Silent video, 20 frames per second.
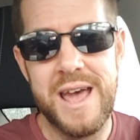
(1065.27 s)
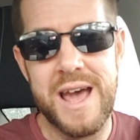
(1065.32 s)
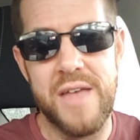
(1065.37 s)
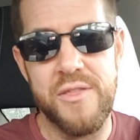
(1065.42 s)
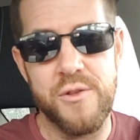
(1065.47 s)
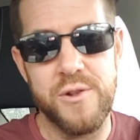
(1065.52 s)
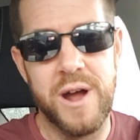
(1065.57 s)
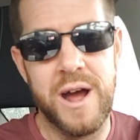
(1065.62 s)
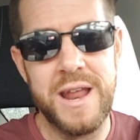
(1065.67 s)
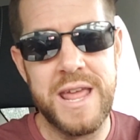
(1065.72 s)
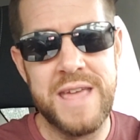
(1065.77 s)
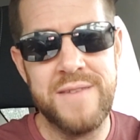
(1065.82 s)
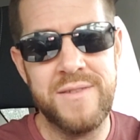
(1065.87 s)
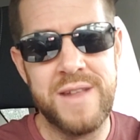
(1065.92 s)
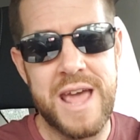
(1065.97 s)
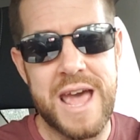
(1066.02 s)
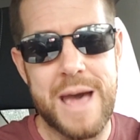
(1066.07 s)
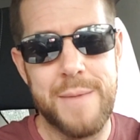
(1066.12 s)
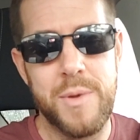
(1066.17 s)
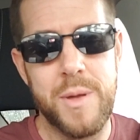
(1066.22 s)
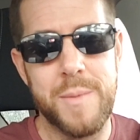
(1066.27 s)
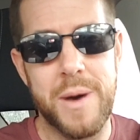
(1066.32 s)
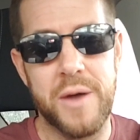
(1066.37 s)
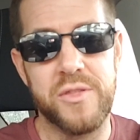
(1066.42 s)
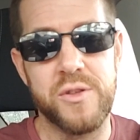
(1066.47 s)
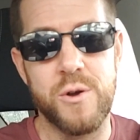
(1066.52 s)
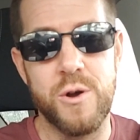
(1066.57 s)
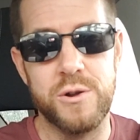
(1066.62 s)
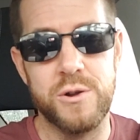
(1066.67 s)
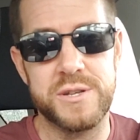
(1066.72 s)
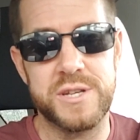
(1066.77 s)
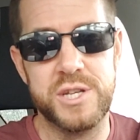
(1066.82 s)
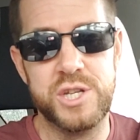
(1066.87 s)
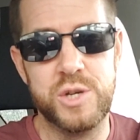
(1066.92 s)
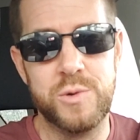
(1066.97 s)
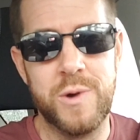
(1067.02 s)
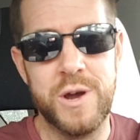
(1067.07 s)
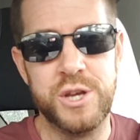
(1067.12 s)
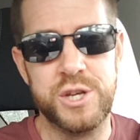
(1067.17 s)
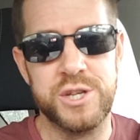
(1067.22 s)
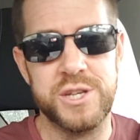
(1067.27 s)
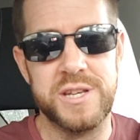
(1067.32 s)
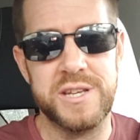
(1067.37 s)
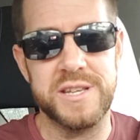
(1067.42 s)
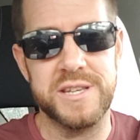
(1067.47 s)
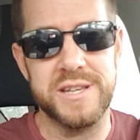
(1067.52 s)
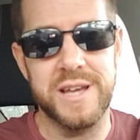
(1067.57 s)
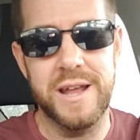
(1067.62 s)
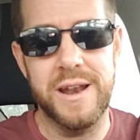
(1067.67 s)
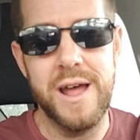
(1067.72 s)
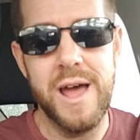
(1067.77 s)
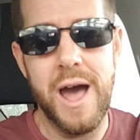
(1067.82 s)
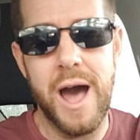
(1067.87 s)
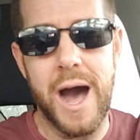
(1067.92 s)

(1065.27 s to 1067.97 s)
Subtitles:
and they're not even happy about their own situation, she said.